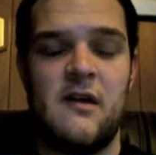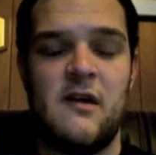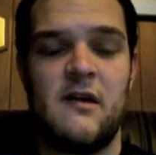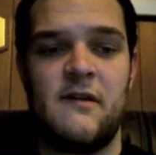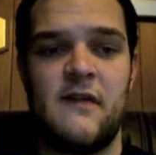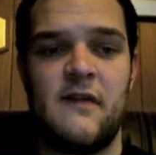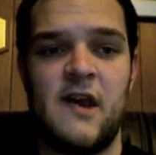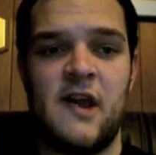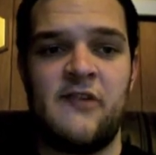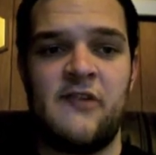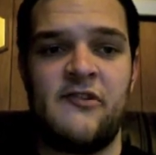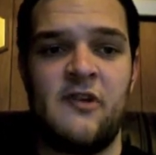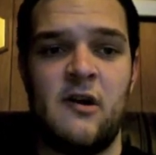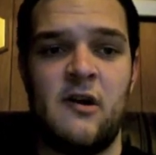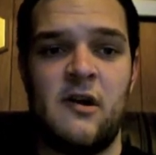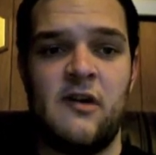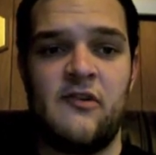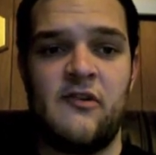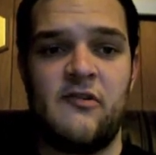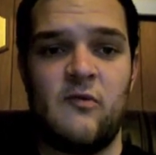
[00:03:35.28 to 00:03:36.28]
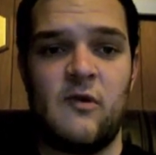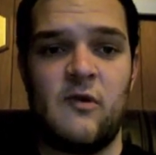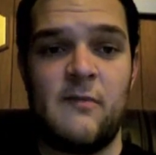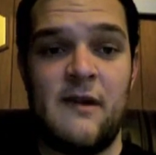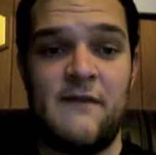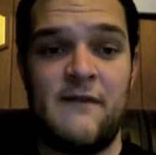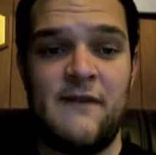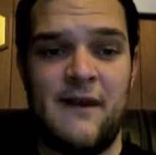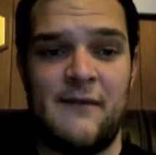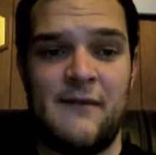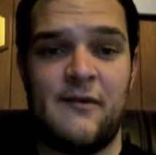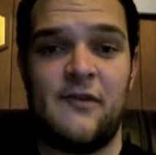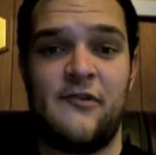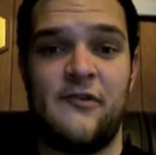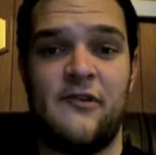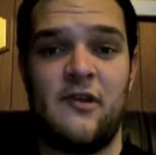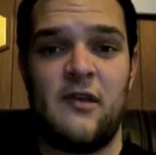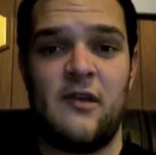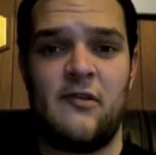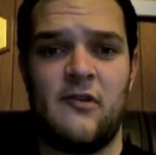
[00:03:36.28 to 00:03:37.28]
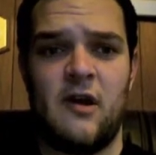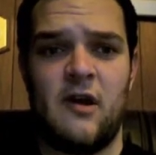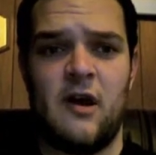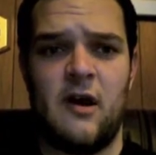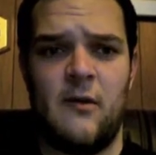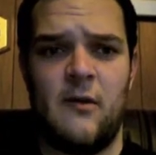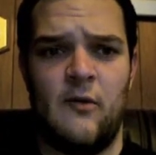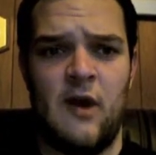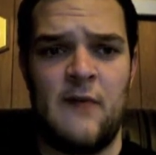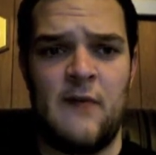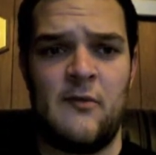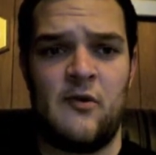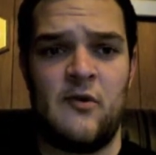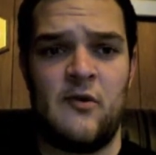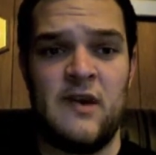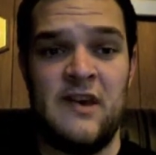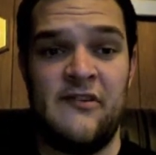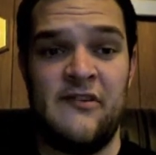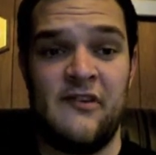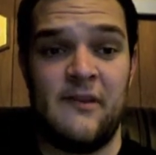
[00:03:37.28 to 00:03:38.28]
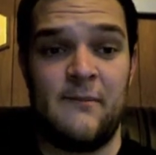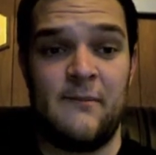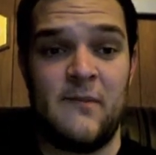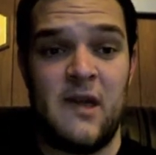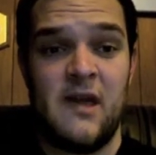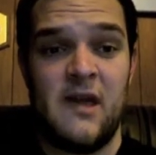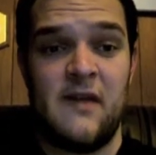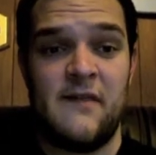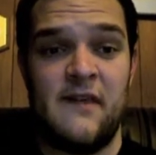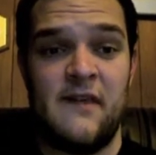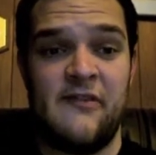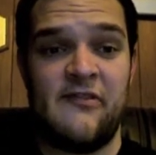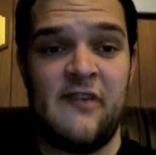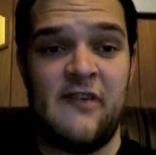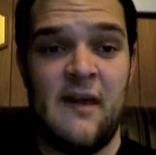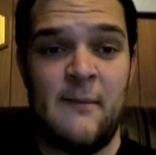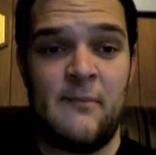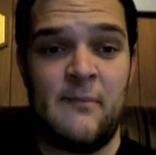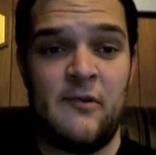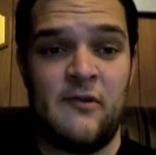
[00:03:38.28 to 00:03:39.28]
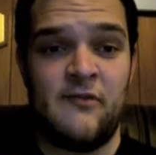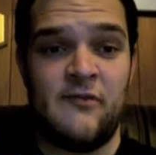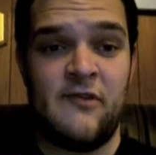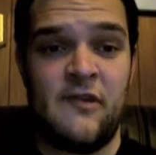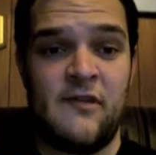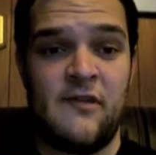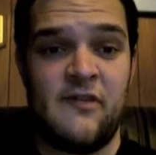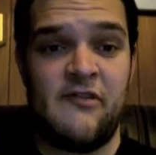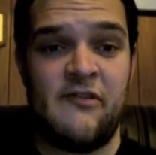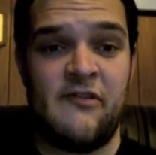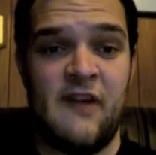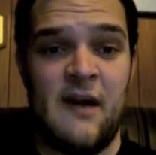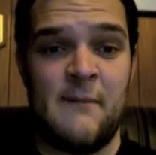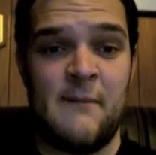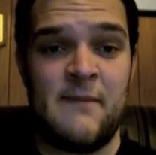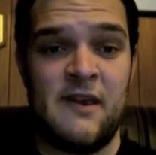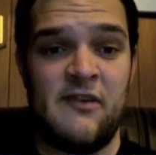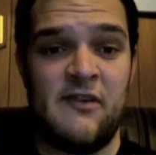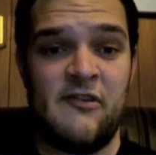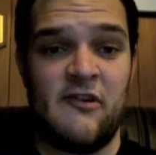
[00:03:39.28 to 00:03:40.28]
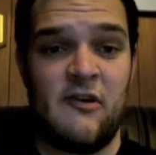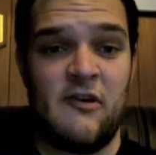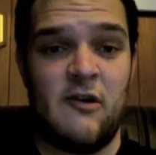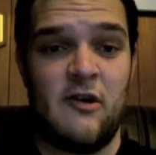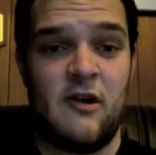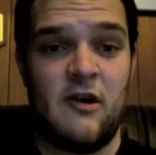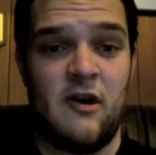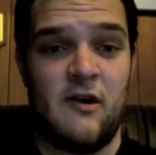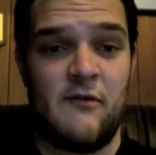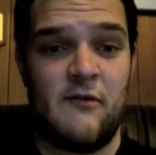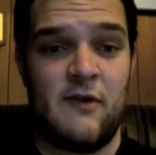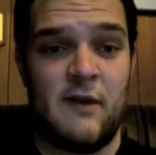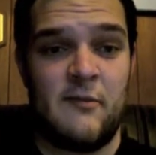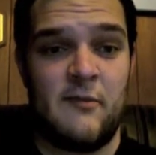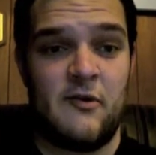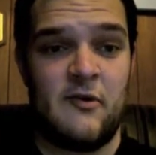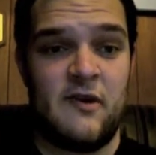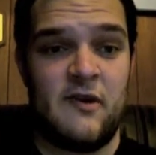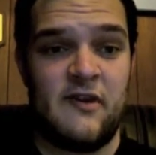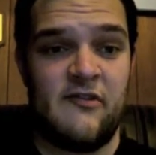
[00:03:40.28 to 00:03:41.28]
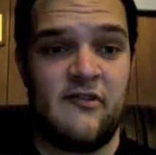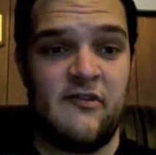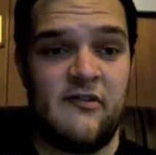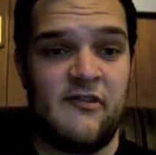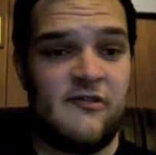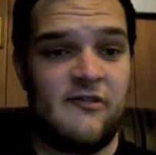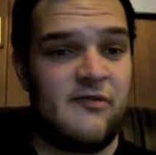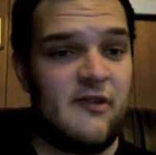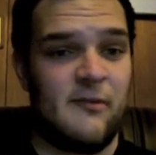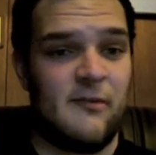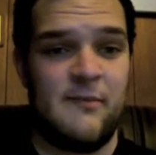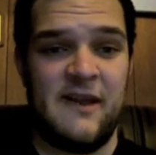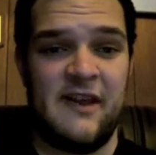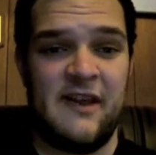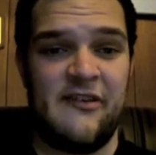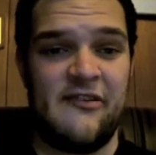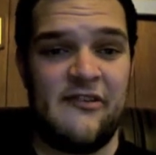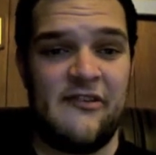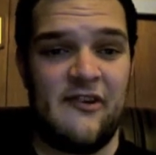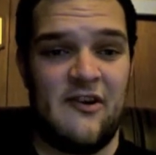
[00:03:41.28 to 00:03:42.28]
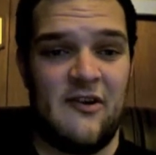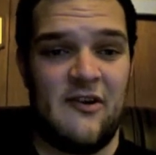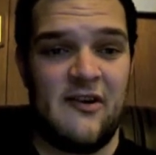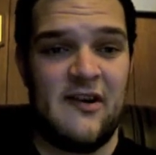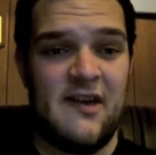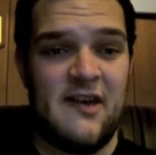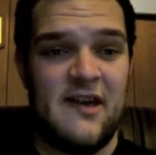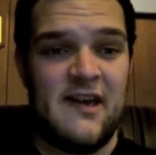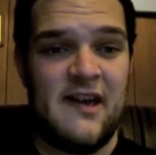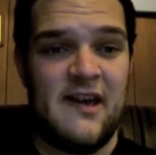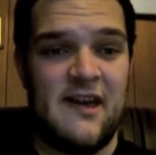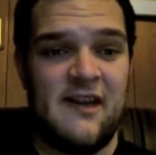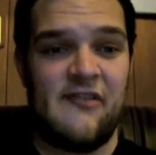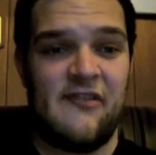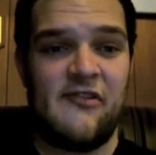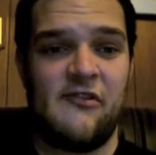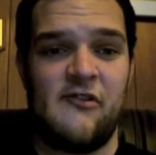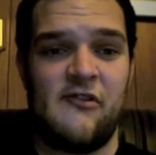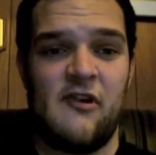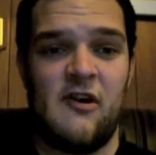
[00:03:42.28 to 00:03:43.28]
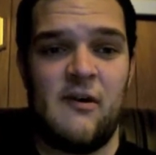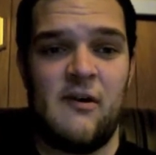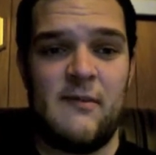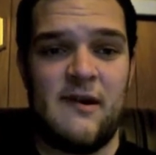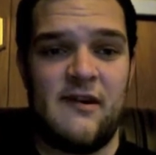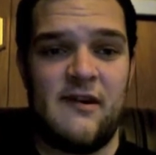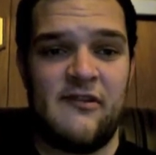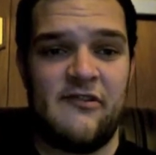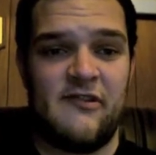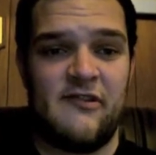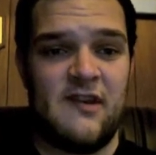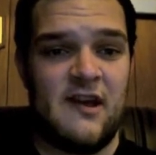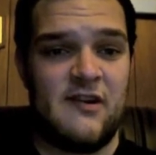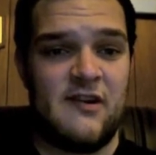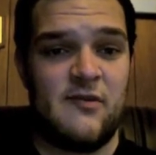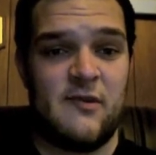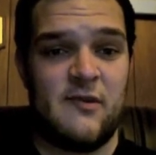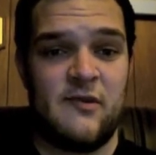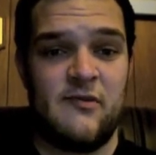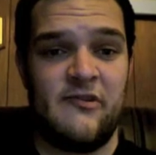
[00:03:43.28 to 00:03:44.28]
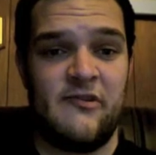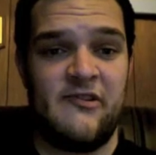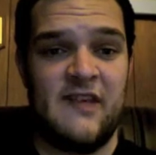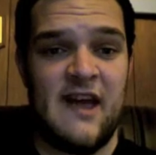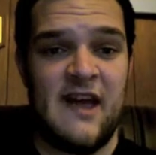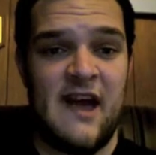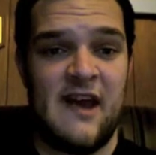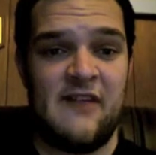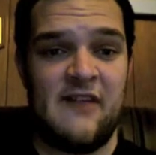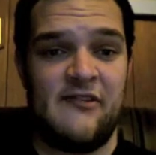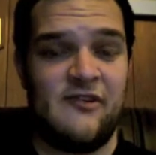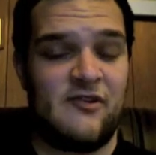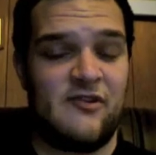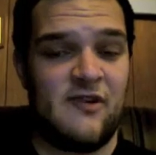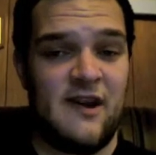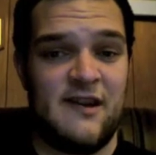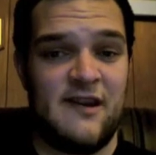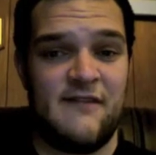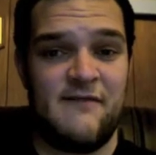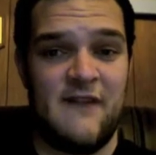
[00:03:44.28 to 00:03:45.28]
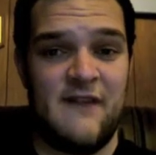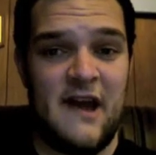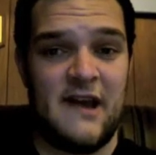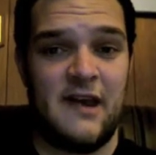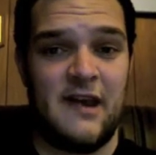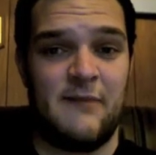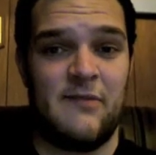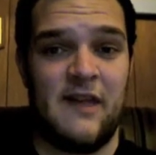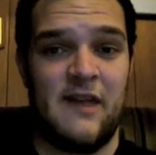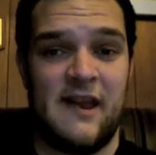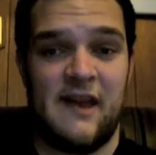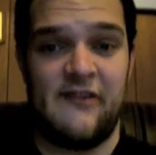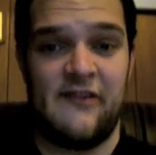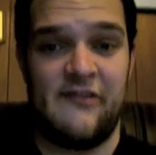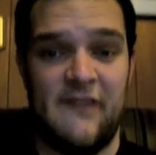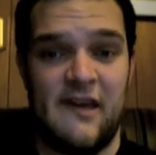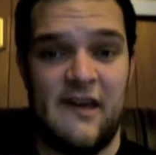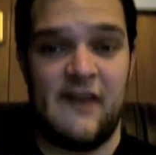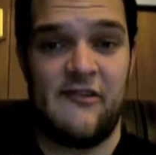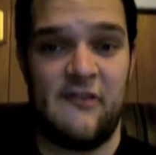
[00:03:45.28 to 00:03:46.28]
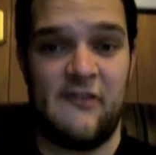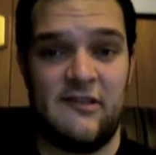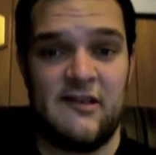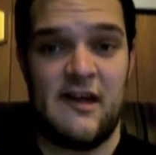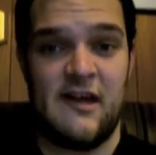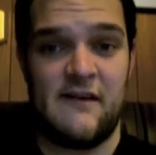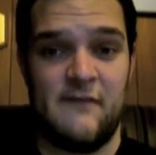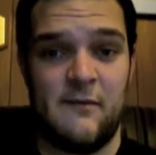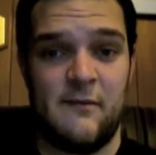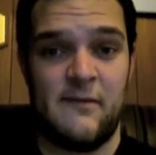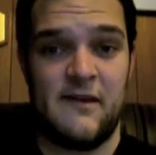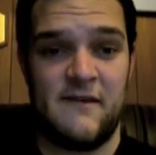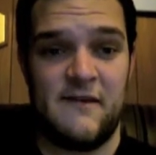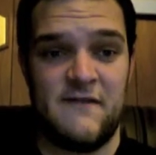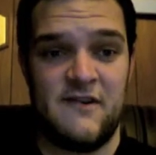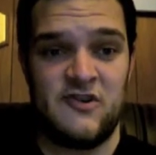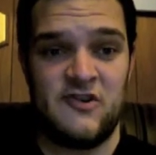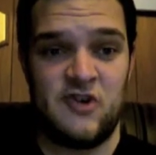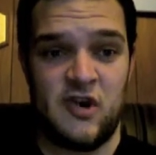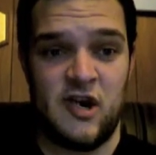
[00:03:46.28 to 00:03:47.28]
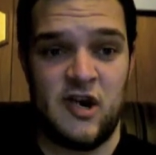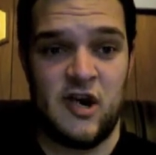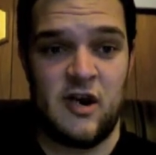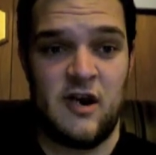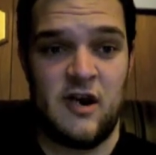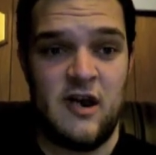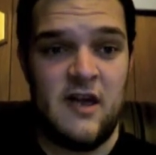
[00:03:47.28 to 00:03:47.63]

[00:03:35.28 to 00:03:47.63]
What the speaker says: The next song is one of my favorites, Rhyme or Reason. They sampled the Zombies on Rhyme or Reasons. It's their biggest song, and it's a song about his not knowing who his dad is and trying to find him, like I said. It's a lot of a big feature here.